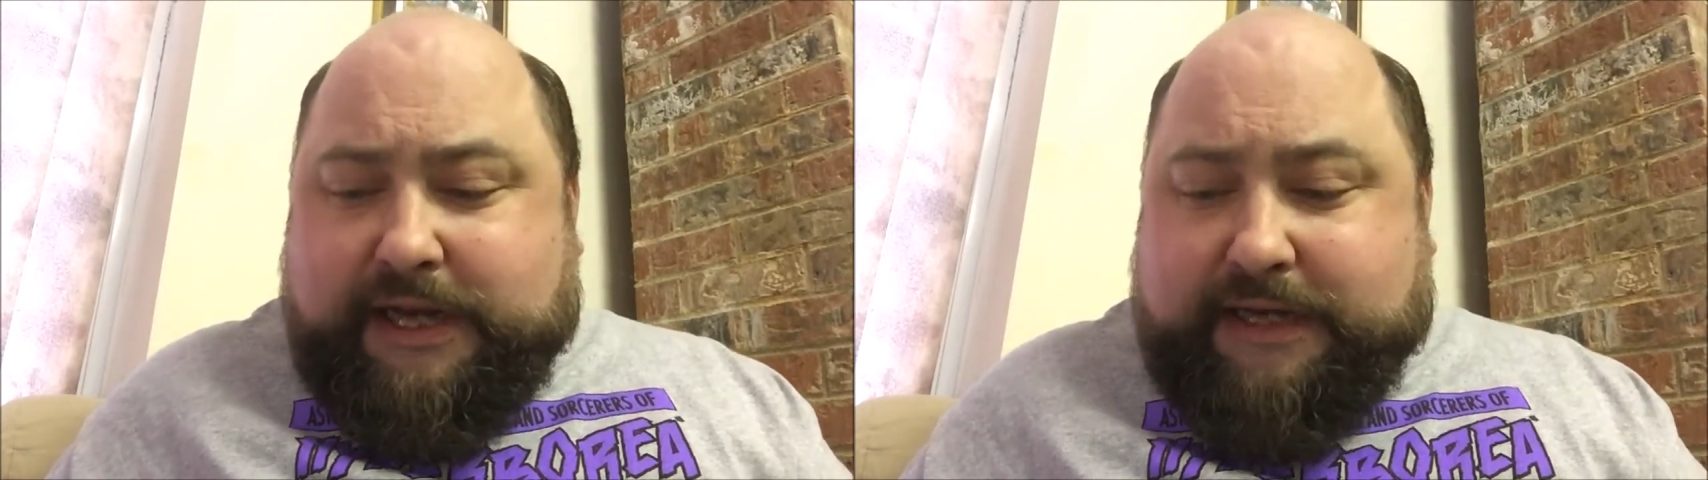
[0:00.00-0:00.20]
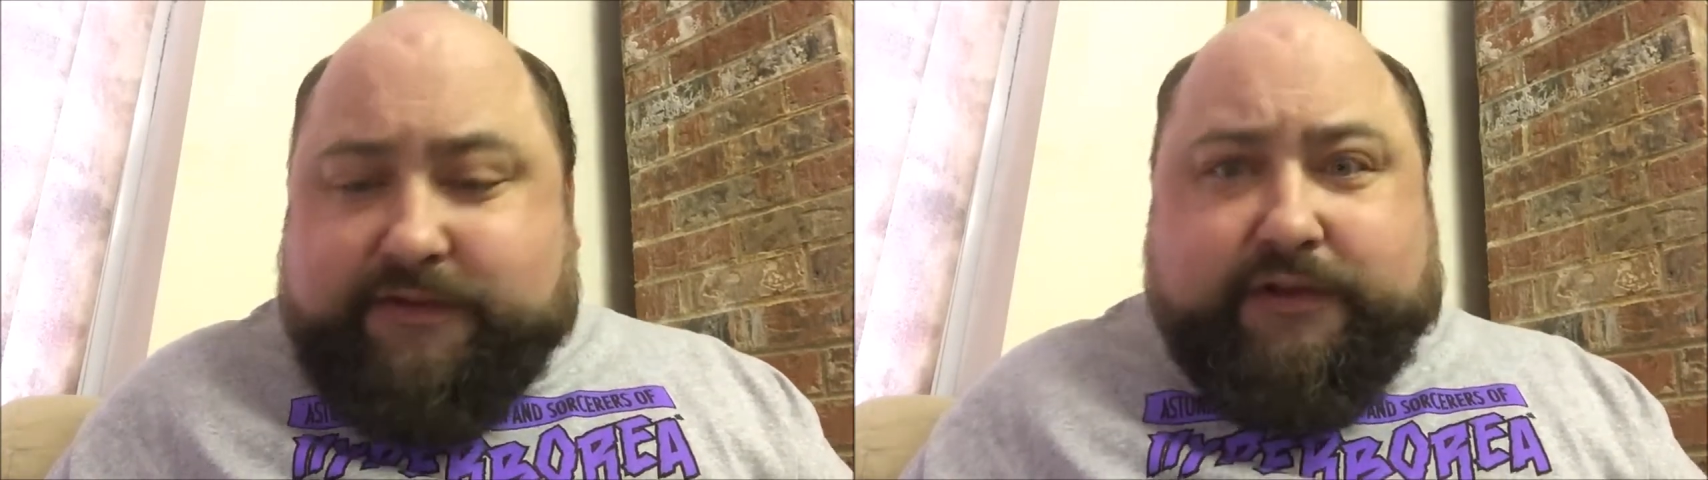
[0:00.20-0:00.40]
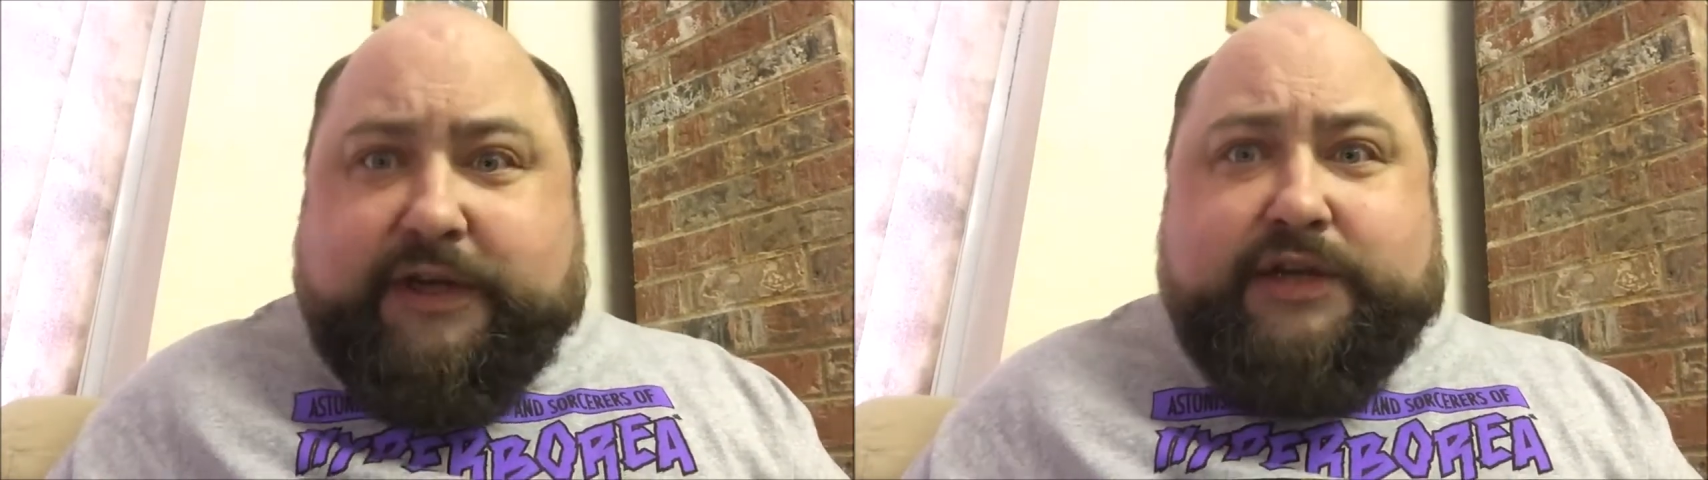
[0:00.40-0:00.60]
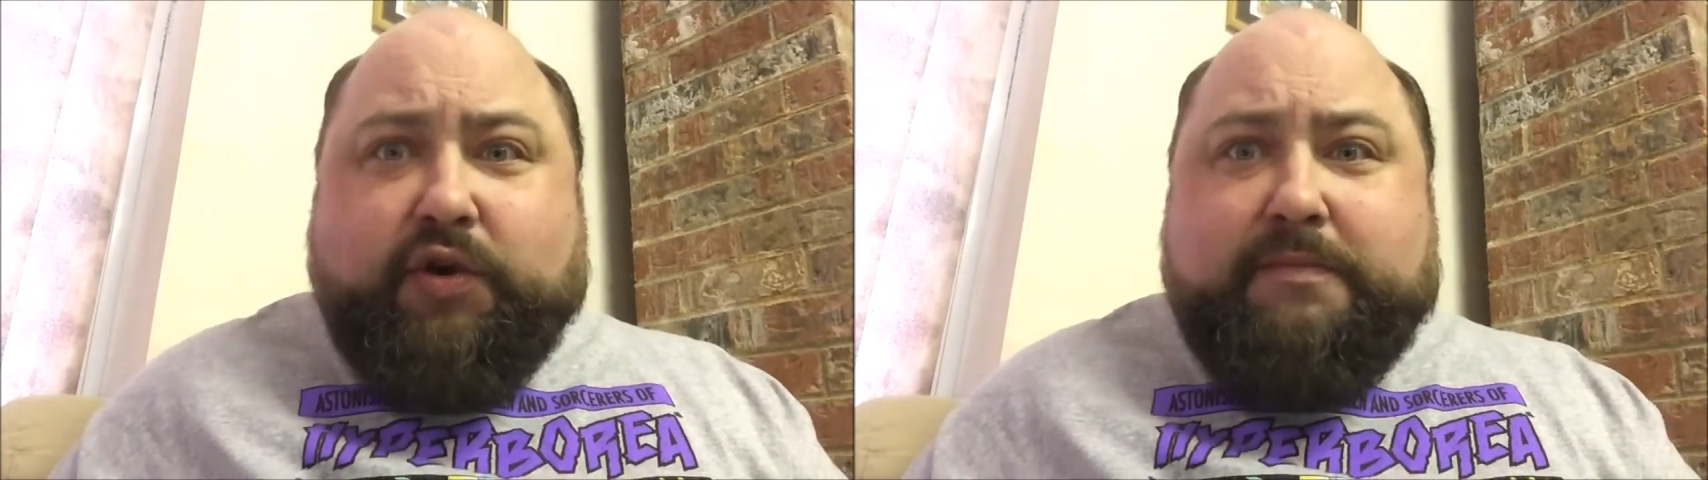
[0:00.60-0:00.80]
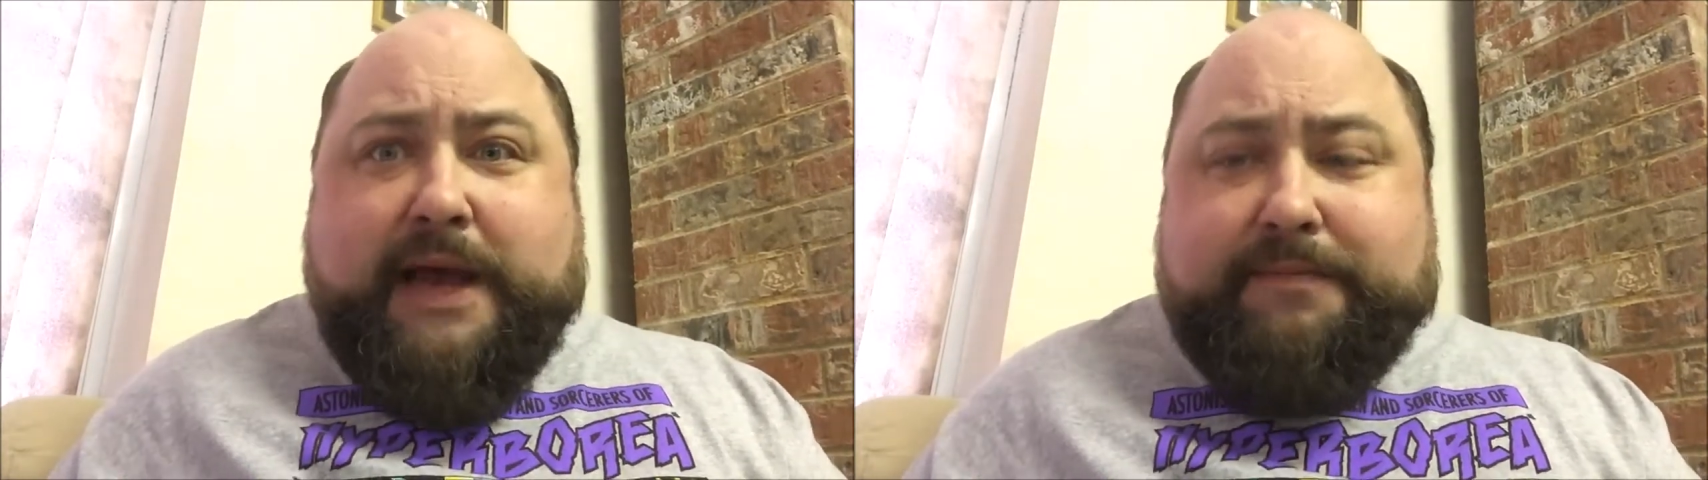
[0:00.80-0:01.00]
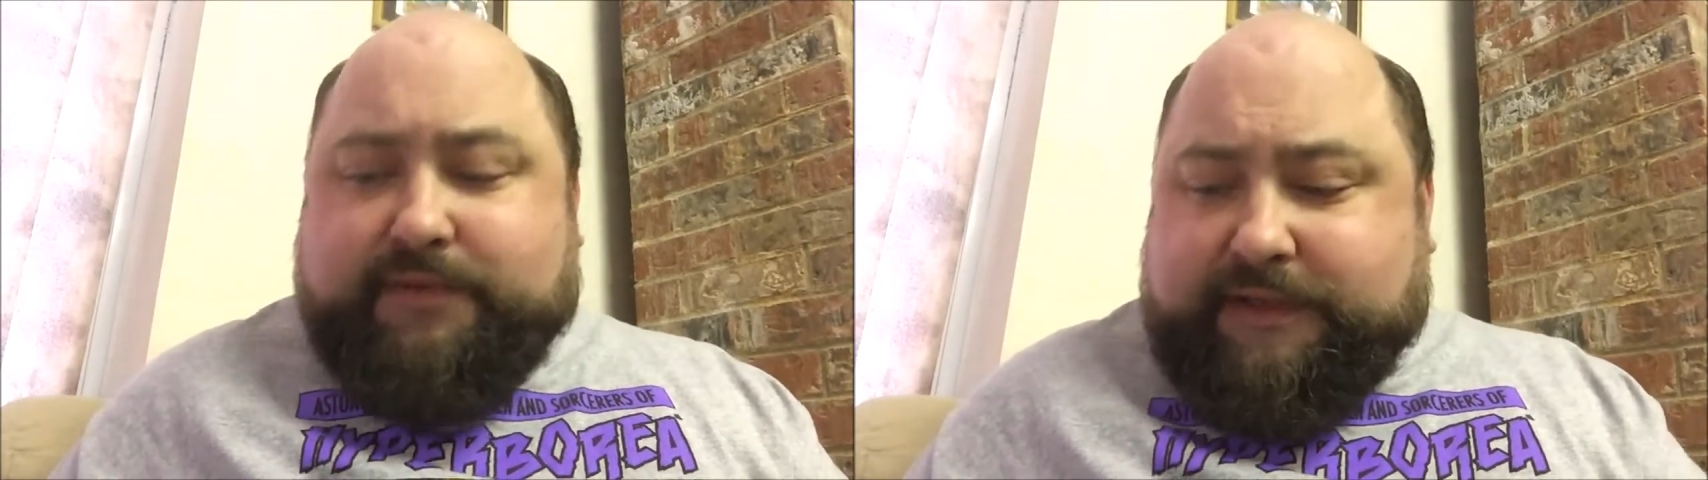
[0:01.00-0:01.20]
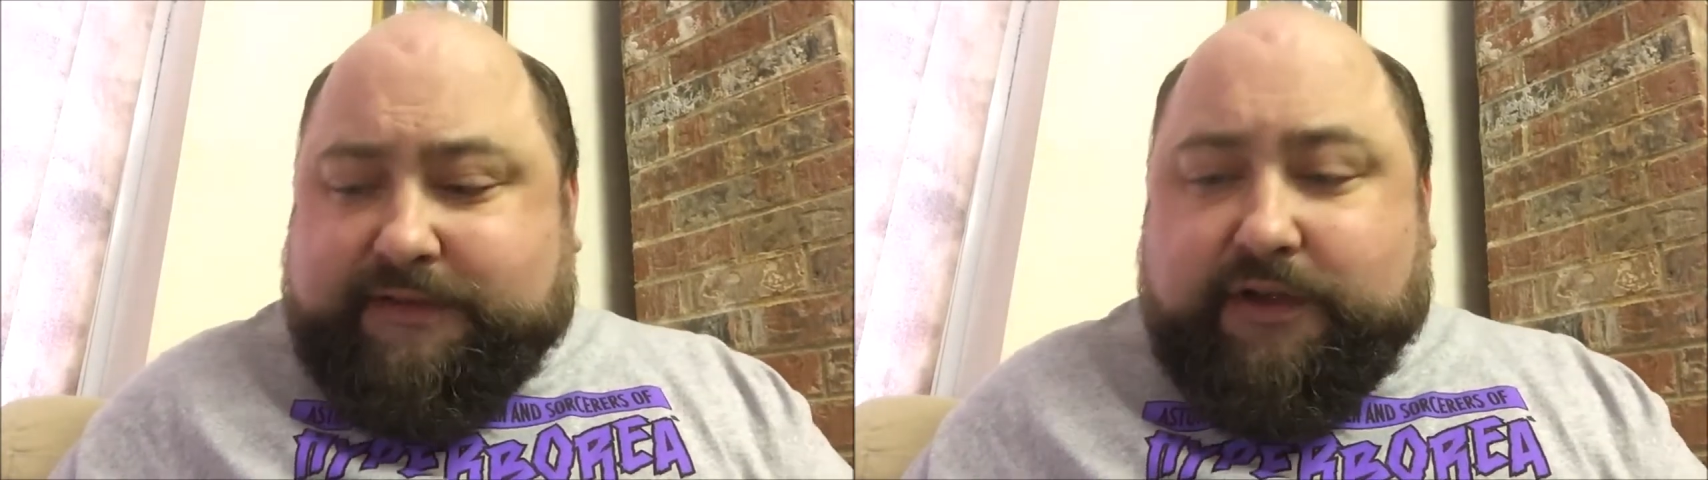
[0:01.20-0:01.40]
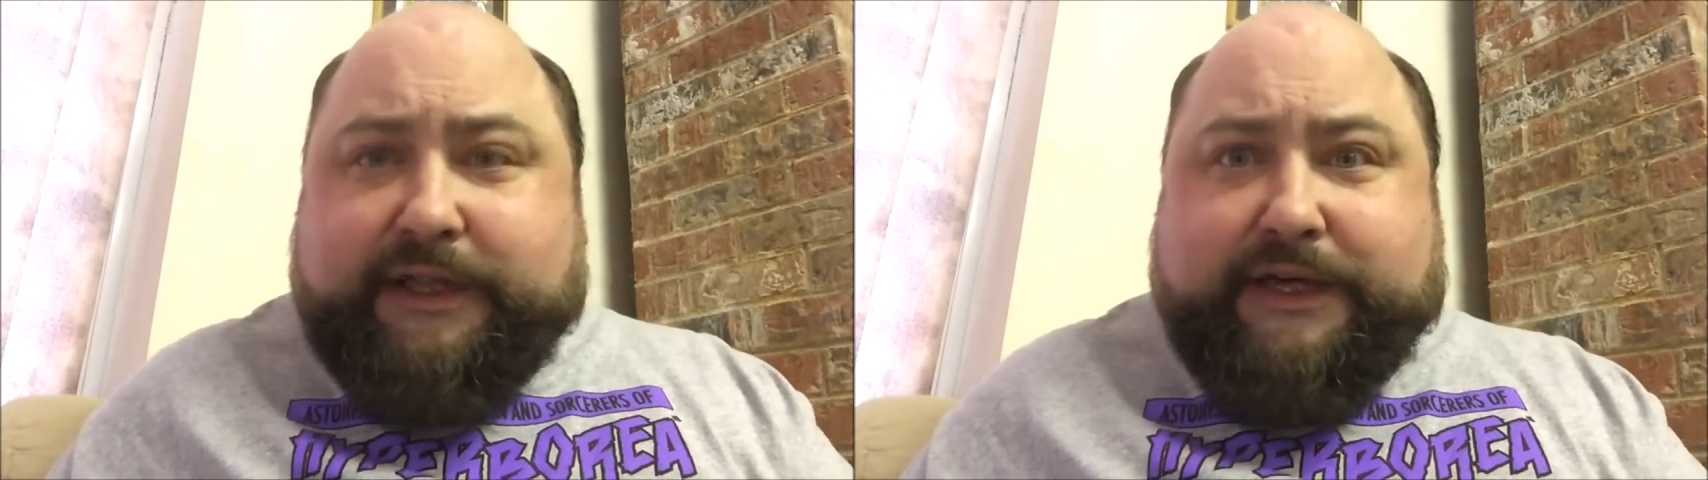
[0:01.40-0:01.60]
and suddenly your map
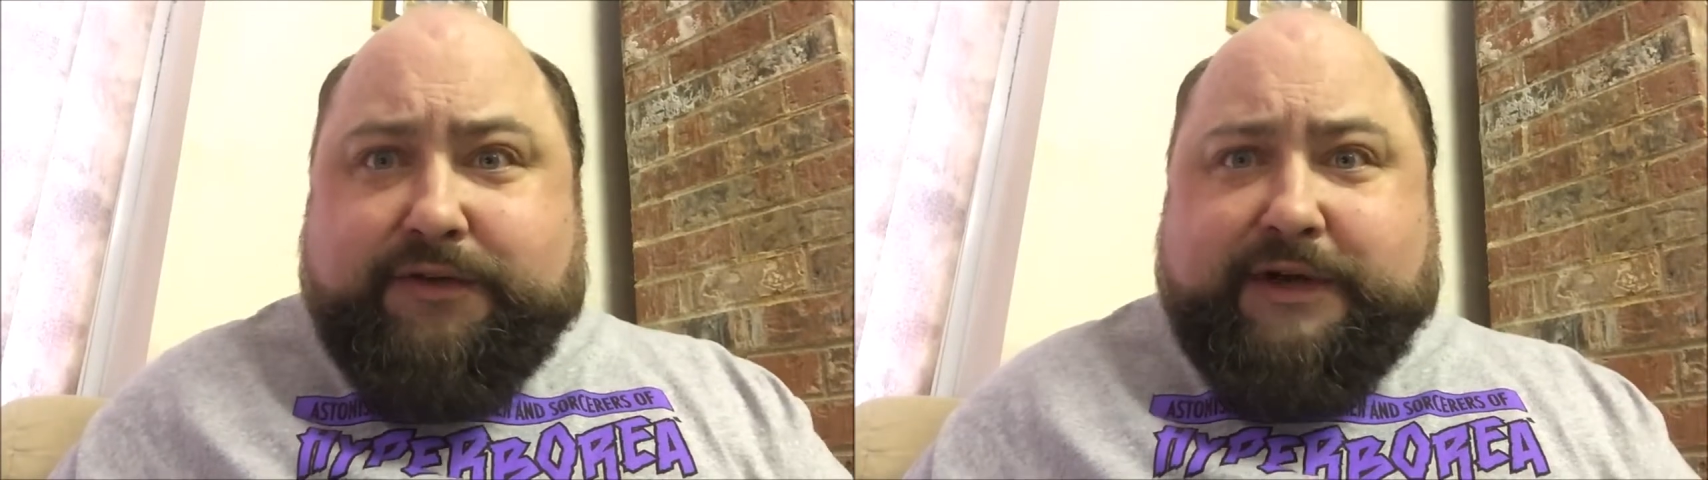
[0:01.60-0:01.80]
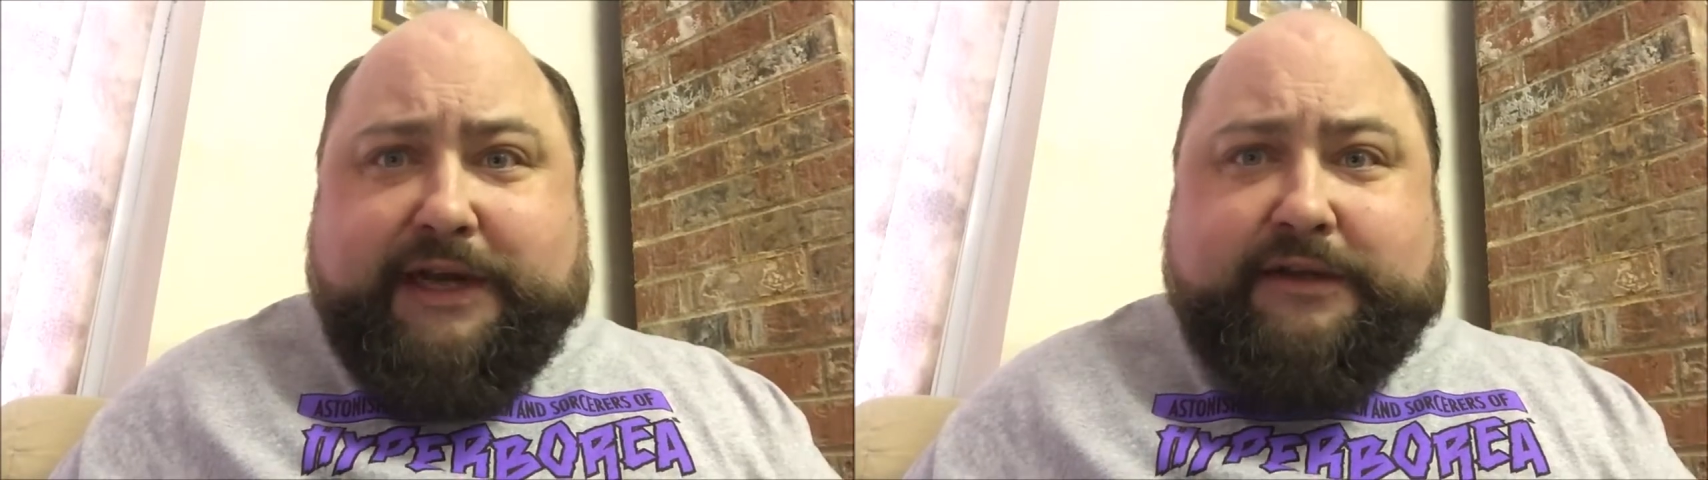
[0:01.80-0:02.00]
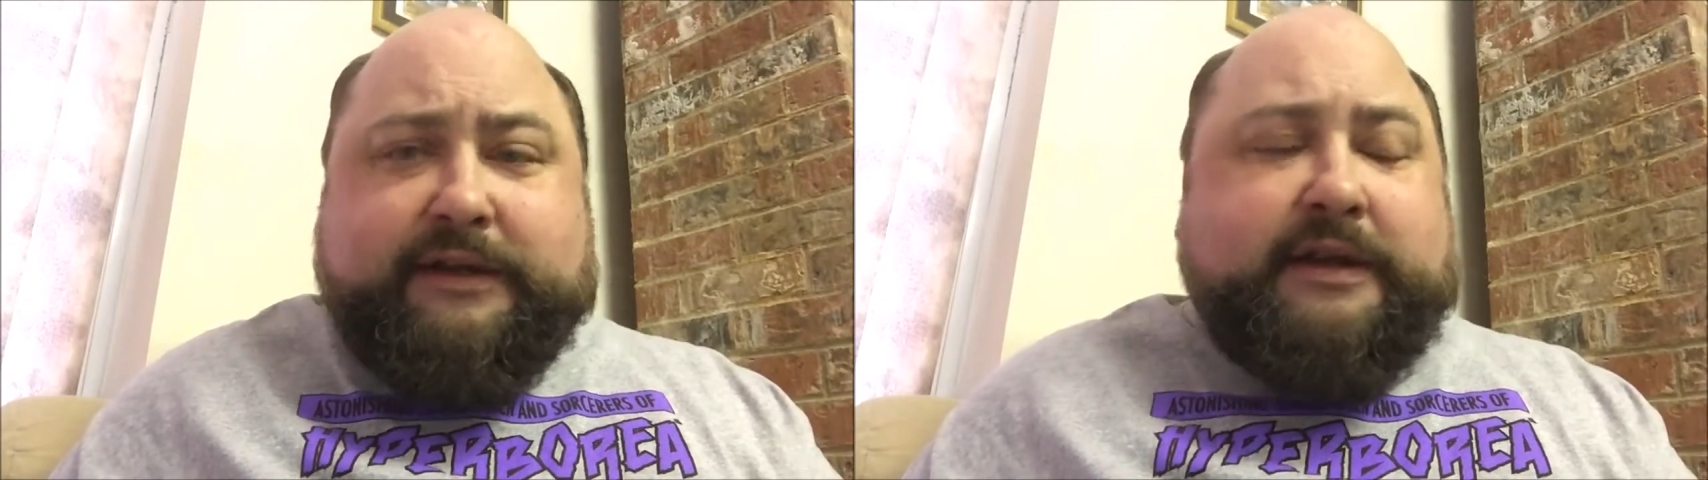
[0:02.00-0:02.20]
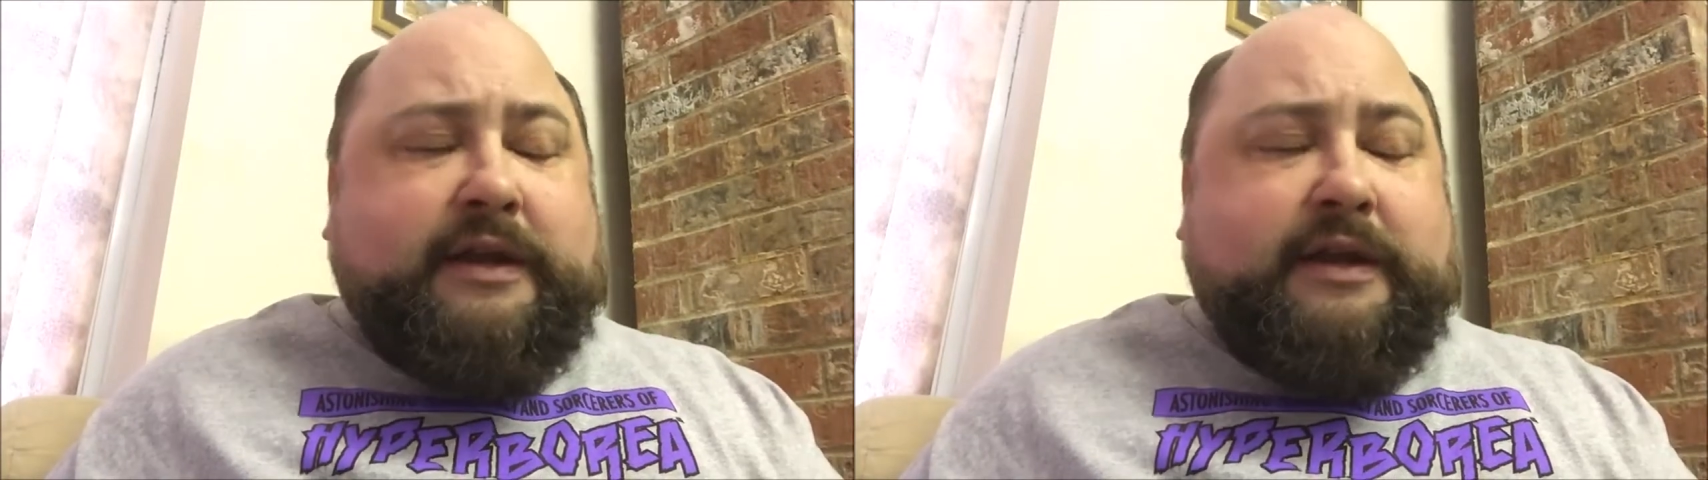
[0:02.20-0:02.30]
is not accurate.